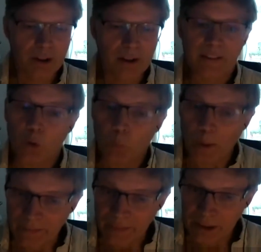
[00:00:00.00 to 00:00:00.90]
In the
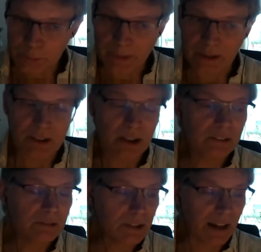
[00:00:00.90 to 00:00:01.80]
way that it's being
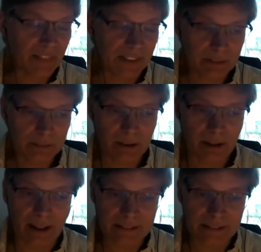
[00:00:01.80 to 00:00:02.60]
done, I think, as I